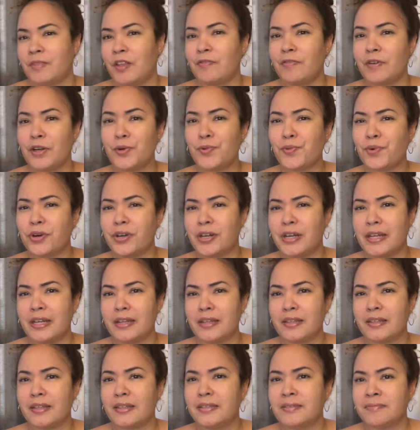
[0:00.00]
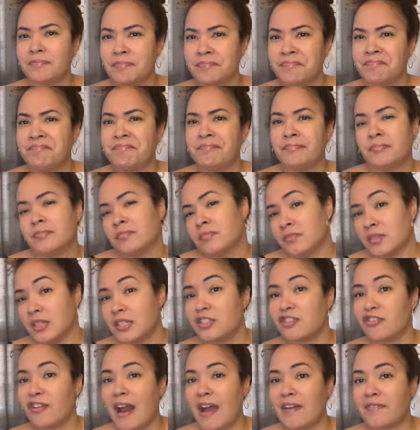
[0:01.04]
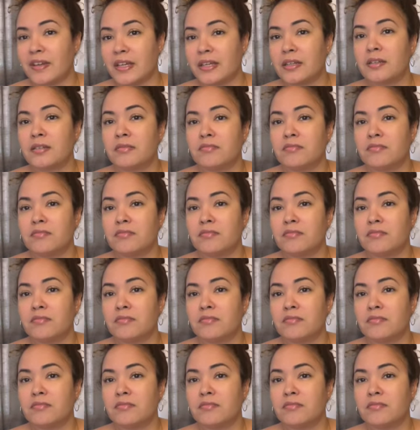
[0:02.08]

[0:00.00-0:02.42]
Fair warning, it's graphic.